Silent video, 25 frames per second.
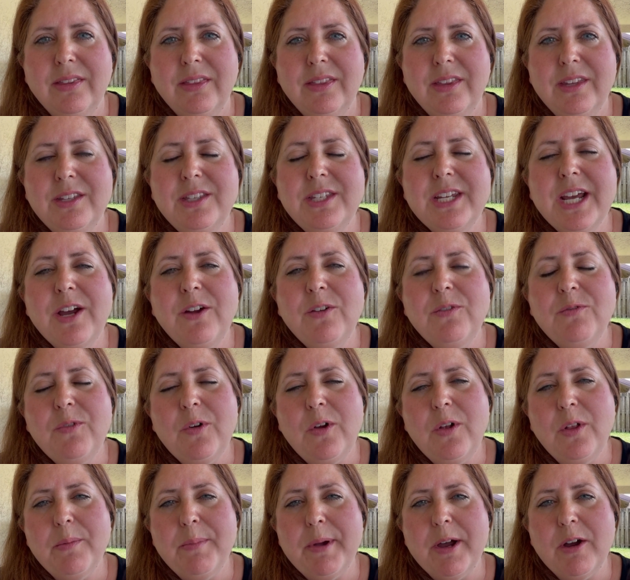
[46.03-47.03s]
The
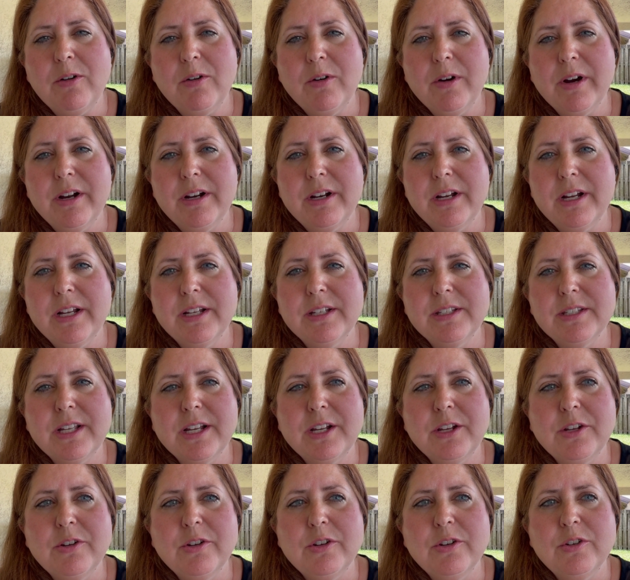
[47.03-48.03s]
downfall about granite is
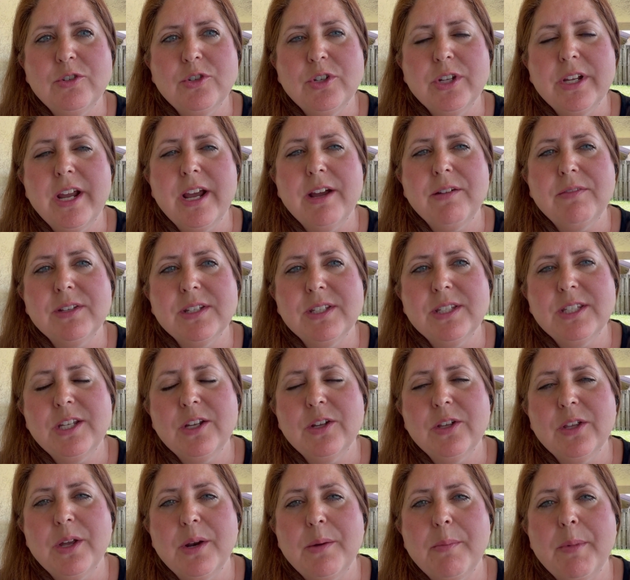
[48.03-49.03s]
that you usually have to
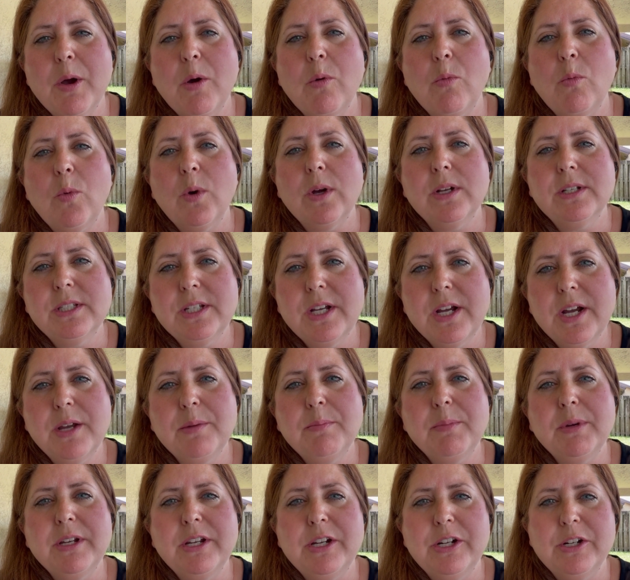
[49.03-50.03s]
seal it about one
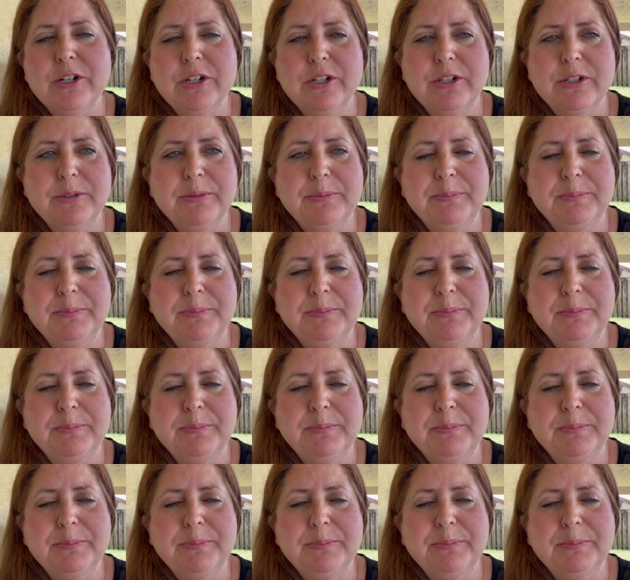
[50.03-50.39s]
time a year.